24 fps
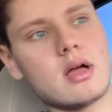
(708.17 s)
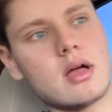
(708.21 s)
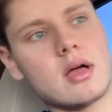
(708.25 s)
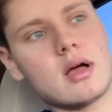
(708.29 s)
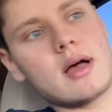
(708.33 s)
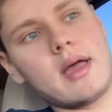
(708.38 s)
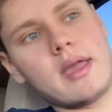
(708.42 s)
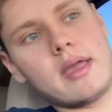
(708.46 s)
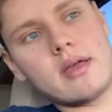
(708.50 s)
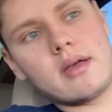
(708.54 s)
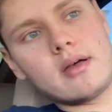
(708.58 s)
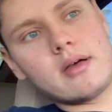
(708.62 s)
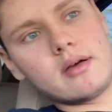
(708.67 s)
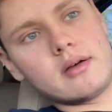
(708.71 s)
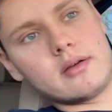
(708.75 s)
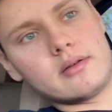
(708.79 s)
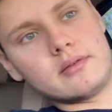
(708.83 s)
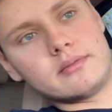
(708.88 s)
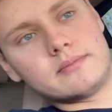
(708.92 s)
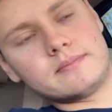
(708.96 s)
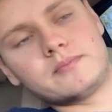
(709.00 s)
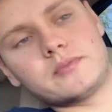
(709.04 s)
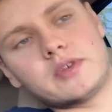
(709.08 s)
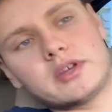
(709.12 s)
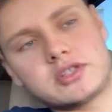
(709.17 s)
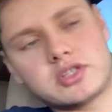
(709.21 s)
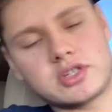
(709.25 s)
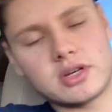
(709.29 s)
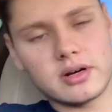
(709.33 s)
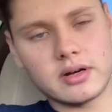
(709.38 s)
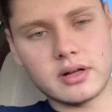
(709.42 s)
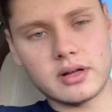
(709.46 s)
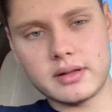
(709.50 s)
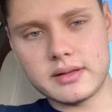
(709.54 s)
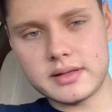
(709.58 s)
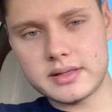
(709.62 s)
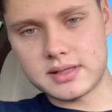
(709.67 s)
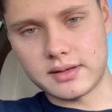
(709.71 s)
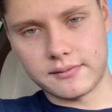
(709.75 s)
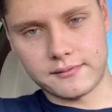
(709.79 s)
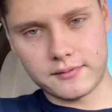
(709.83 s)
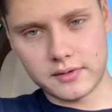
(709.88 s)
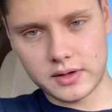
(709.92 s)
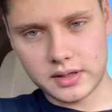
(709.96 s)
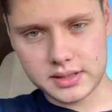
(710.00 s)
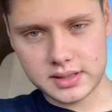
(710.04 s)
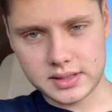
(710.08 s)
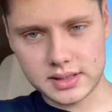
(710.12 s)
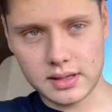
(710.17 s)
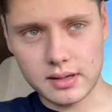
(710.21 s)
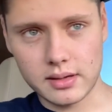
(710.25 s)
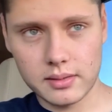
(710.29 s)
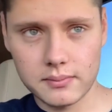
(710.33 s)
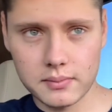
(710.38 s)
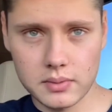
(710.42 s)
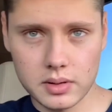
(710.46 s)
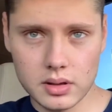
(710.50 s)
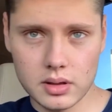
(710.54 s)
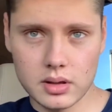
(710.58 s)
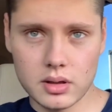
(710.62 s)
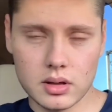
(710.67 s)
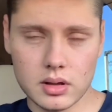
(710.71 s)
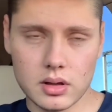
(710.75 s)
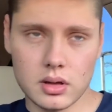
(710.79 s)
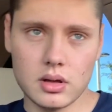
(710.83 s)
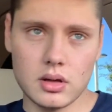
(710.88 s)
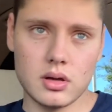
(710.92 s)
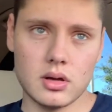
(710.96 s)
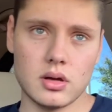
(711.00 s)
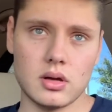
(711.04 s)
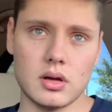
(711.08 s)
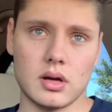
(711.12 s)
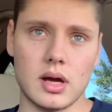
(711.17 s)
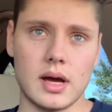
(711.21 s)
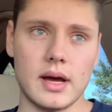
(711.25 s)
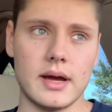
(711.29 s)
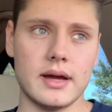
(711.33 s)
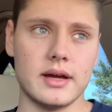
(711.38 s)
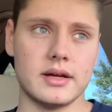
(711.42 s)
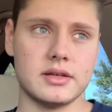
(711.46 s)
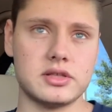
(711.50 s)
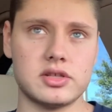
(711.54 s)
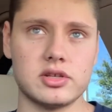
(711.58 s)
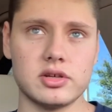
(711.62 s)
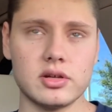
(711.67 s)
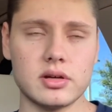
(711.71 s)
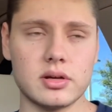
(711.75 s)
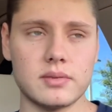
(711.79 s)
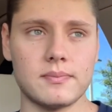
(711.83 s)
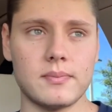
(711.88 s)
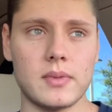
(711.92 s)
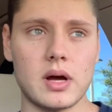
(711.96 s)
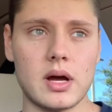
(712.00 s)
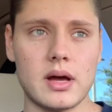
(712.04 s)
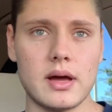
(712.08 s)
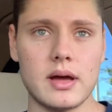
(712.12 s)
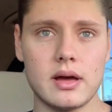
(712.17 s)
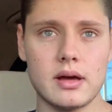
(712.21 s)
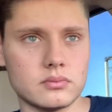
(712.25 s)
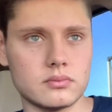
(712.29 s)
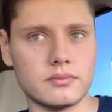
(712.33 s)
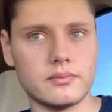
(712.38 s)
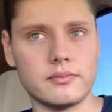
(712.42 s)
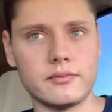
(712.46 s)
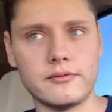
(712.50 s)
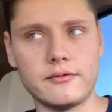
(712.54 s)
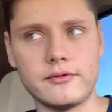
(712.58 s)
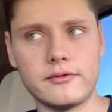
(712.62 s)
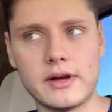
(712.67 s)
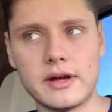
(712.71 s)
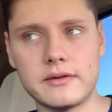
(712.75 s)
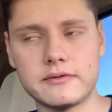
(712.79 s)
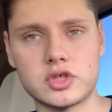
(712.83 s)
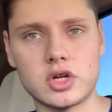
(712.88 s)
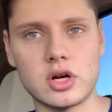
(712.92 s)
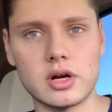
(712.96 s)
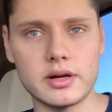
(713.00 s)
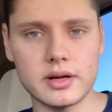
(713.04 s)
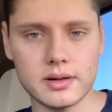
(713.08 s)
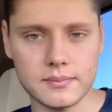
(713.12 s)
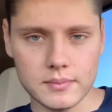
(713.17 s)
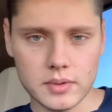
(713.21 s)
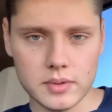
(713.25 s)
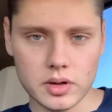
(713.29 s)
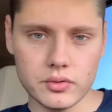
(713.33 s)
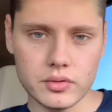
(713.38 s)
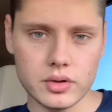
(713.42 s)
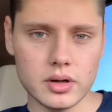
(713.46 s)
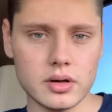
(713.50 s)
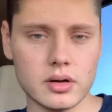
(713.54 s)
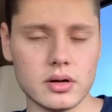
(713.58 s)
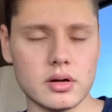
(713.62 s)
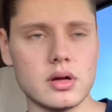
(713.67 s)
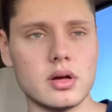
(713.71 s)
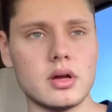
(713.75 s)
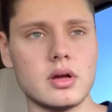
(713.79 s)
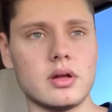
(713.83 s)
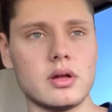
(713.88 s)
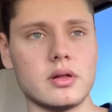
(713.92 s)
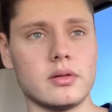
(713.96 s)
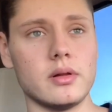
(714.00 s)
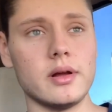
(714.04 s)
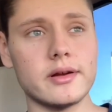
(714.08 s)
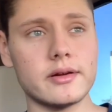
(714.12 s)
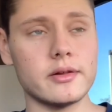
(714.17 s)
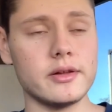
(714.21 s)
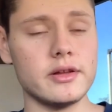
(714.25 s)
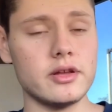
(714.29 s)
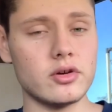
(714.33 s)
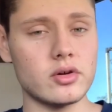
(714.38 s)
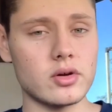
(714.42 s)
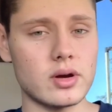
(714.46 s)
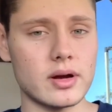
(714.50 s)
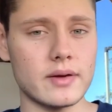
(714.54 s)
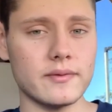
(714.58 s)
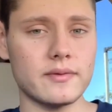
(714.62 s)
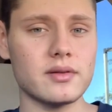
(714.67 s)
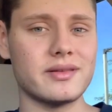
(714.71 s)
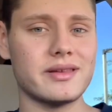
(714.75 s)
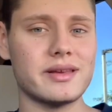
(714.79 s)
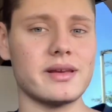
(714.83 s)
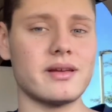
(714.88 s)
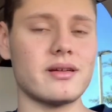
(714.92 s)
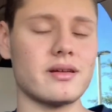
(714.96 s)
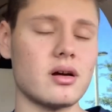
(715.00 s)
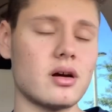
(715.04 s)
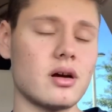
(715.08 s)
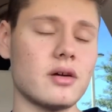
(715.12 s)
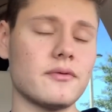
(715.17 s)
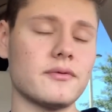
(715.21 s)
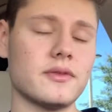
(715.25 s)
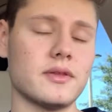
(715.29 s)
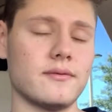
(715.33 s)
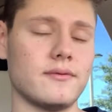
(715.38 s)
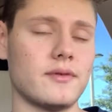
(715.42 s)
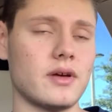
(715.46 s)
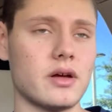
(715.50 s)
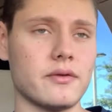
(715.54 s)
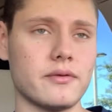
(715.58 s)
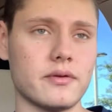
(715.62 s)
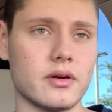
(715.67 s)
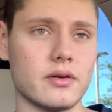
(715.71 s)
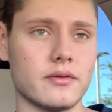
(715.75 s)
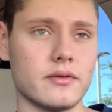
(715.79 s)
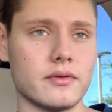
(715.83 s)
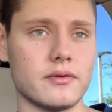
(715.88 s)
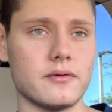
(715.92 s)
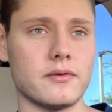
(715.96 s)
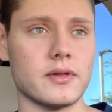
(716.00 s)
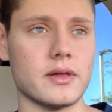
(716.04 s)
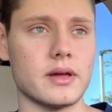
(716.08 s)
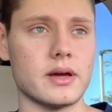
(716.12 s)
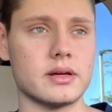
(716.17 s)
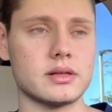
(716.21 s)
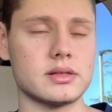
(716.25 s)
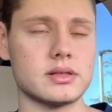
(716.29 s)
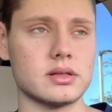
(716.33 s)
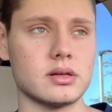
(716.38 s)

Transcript: I should have done this the first time. I took my Valvetronic motor. Luckily you don't have to take off the valve cover for that.